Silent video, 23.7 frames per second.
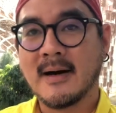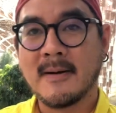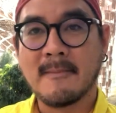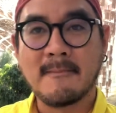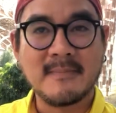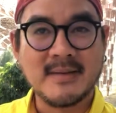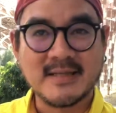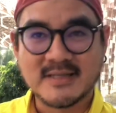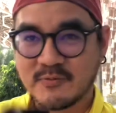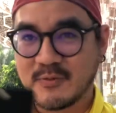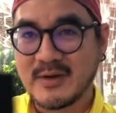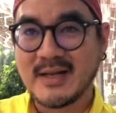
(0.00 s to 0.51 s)

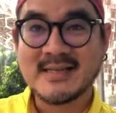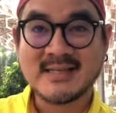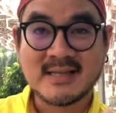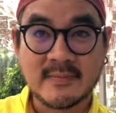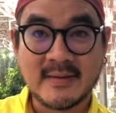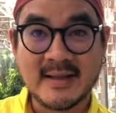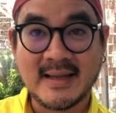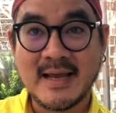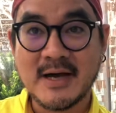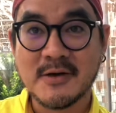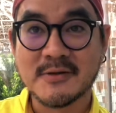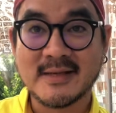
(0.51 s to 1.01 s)
It's really
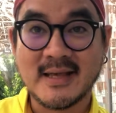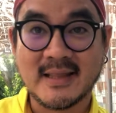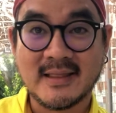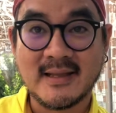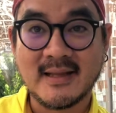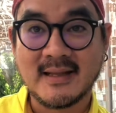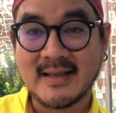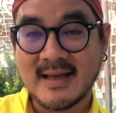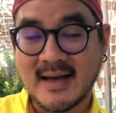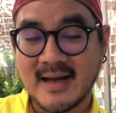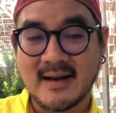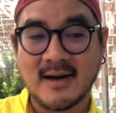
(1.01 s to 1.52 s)
something else I
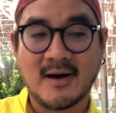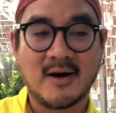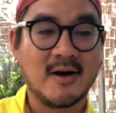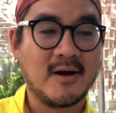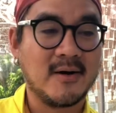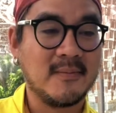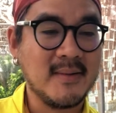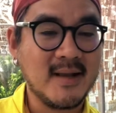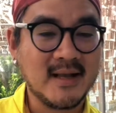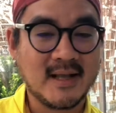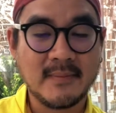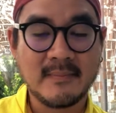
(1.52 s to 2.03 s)
think that are
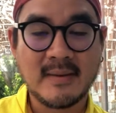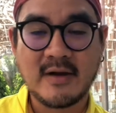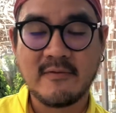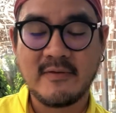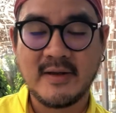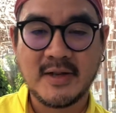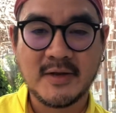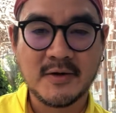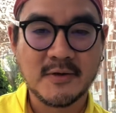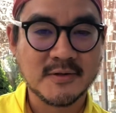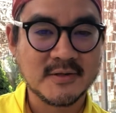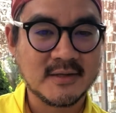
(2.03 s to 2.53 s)
making my
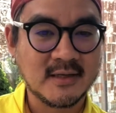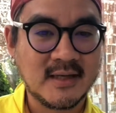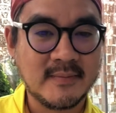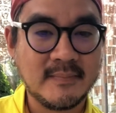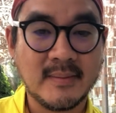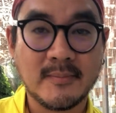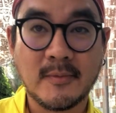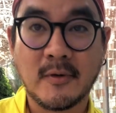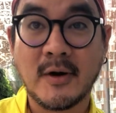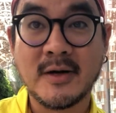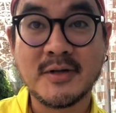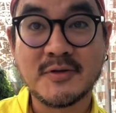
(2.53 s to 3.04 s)
videos a little bit
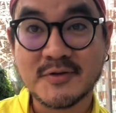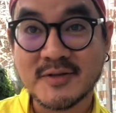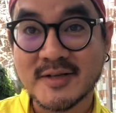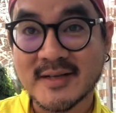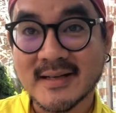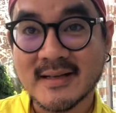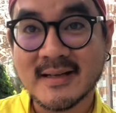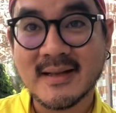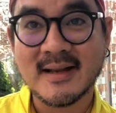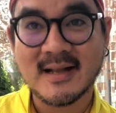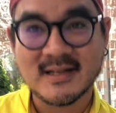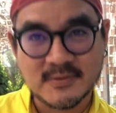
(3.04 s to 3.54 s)
more interesting,
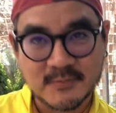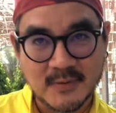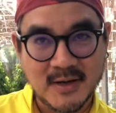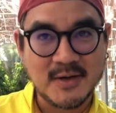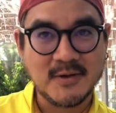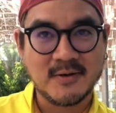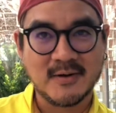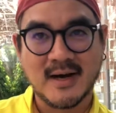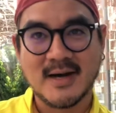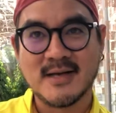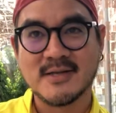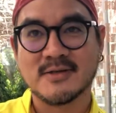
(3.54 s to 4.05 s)
and that's why you
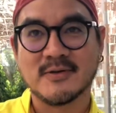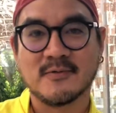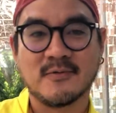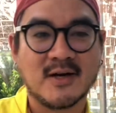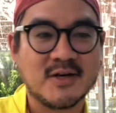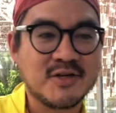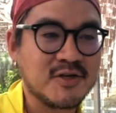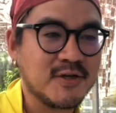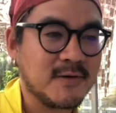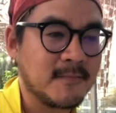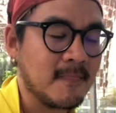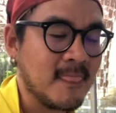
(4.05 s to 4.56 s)
guys are
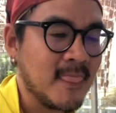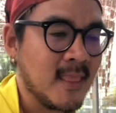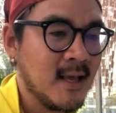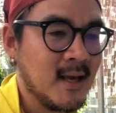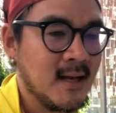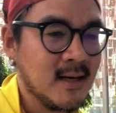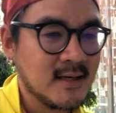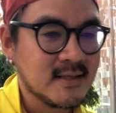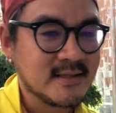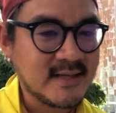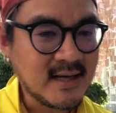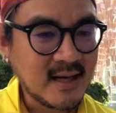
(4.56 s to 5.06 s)
watching.
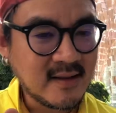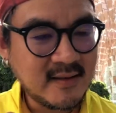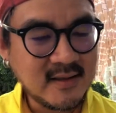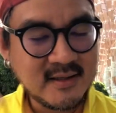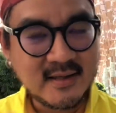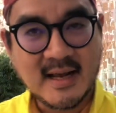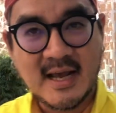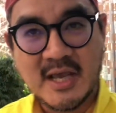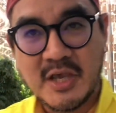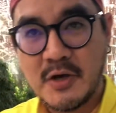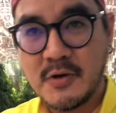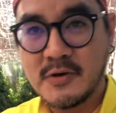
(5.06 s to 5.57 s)
The second thing that
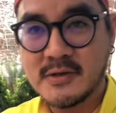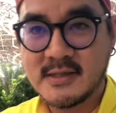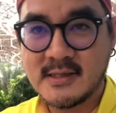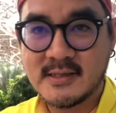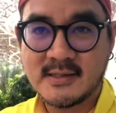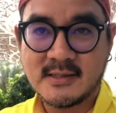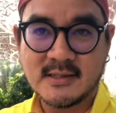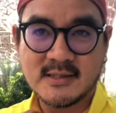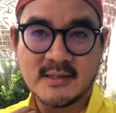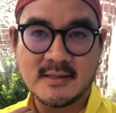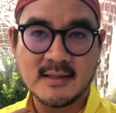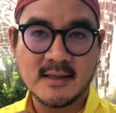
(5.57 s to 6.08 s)
I use is
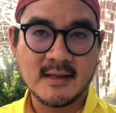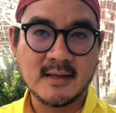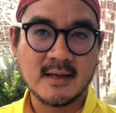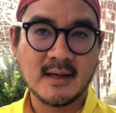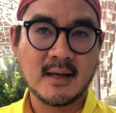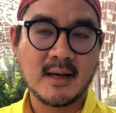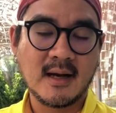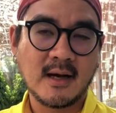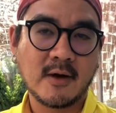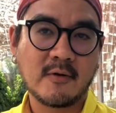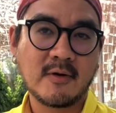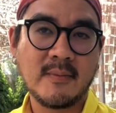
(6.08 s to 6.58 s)
this
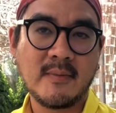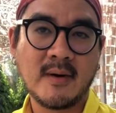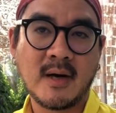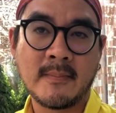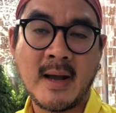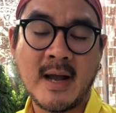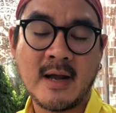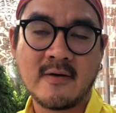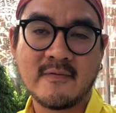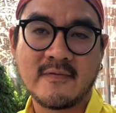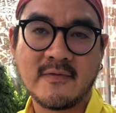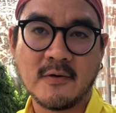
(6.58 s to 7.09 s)
clip-on
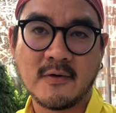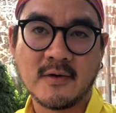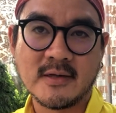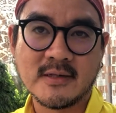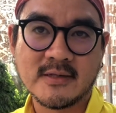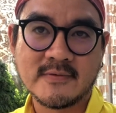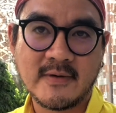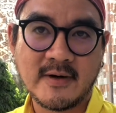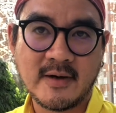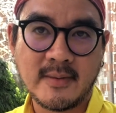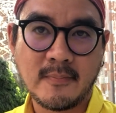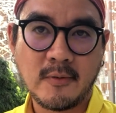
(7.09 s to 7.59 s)
microphone.
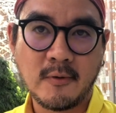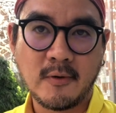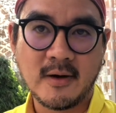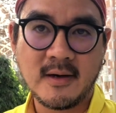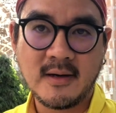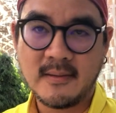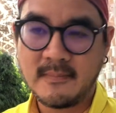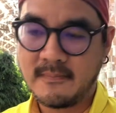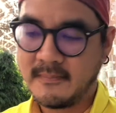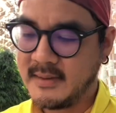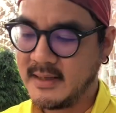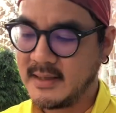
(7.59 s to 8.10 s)
It's very
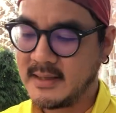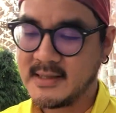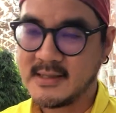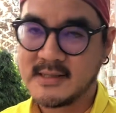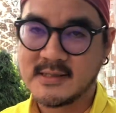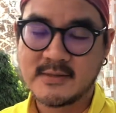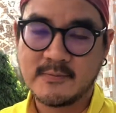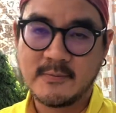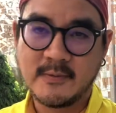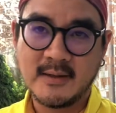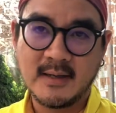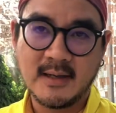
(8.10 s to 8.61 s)
important
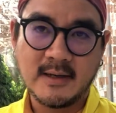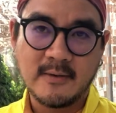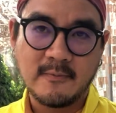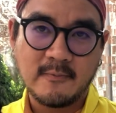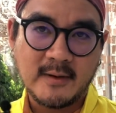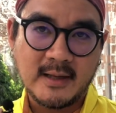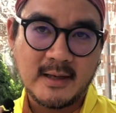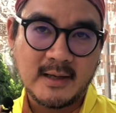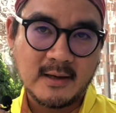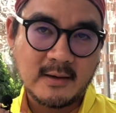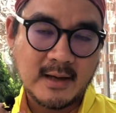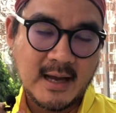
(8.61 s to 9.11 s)
because
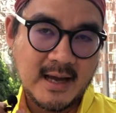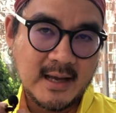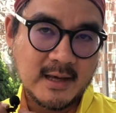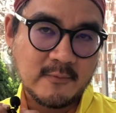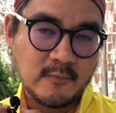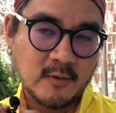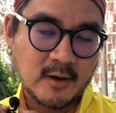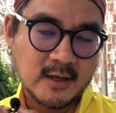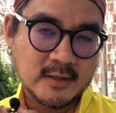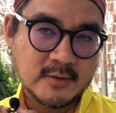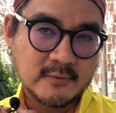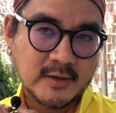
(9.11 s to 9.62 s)
when I
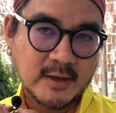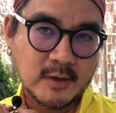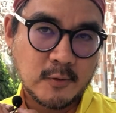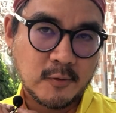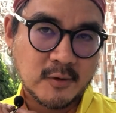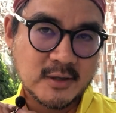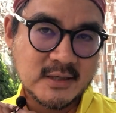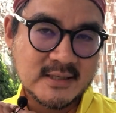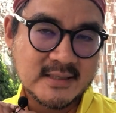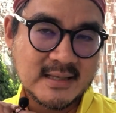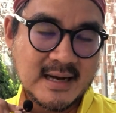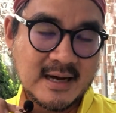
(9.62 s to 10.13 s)
wanted to
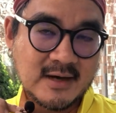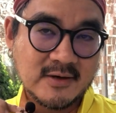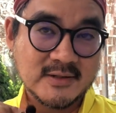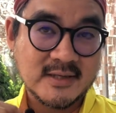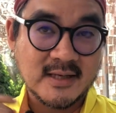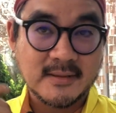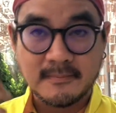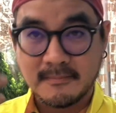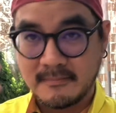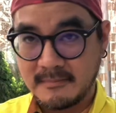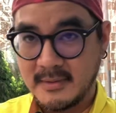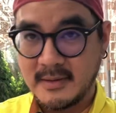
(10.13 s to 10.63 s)
record sounds,
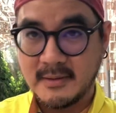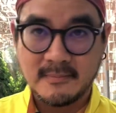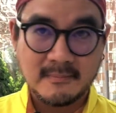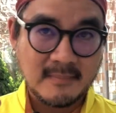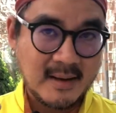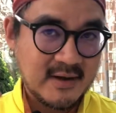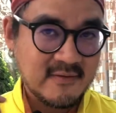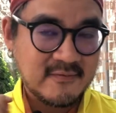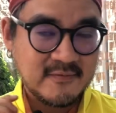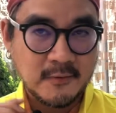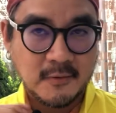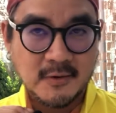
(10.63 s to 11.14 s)
and
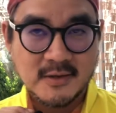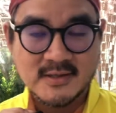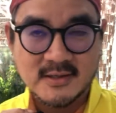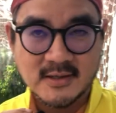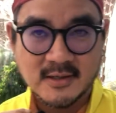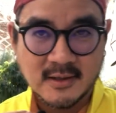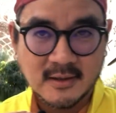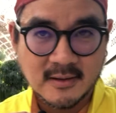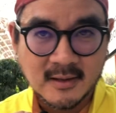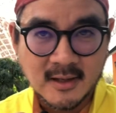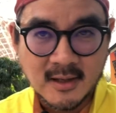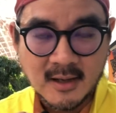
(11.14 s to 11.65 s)
my phones
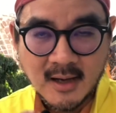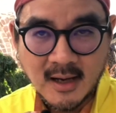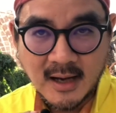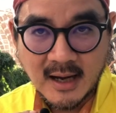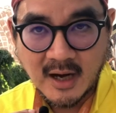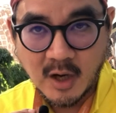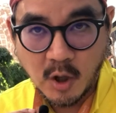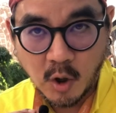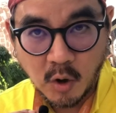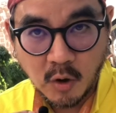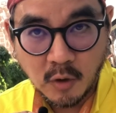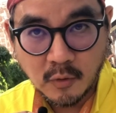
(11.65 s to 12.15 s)
are
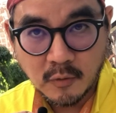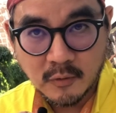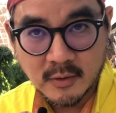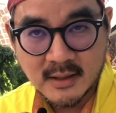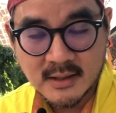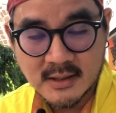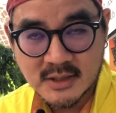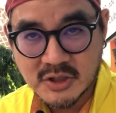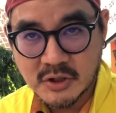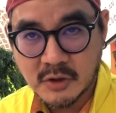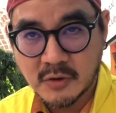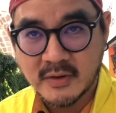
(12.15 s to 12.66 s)
old,
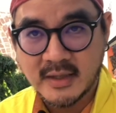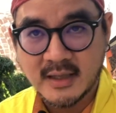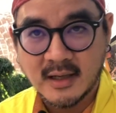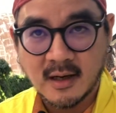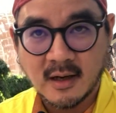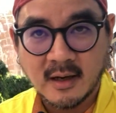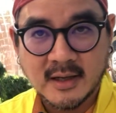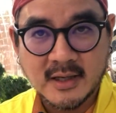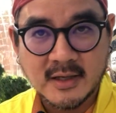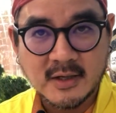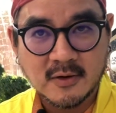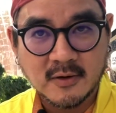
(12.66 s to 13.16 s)
so the
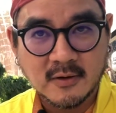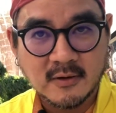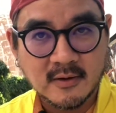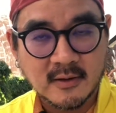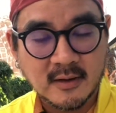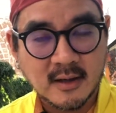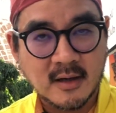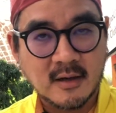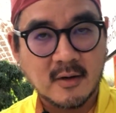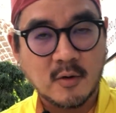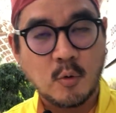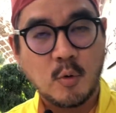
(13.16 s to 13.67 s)
audio
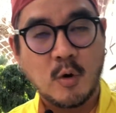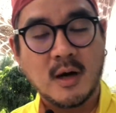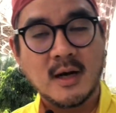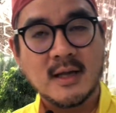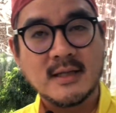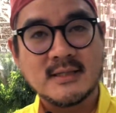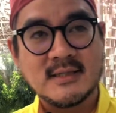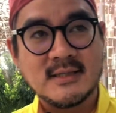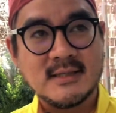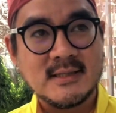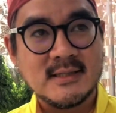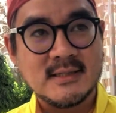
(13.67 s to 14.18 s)

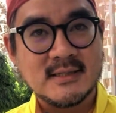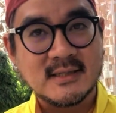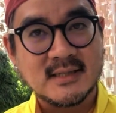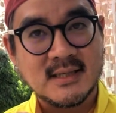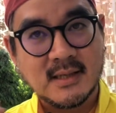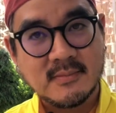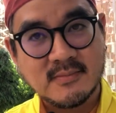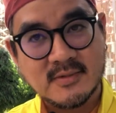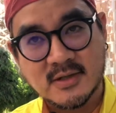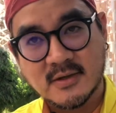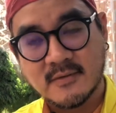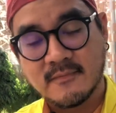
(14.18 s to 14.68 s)
qualities in
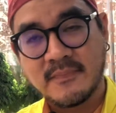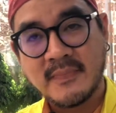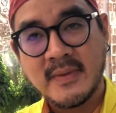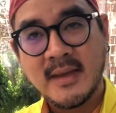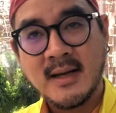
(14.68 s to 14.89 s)
terms of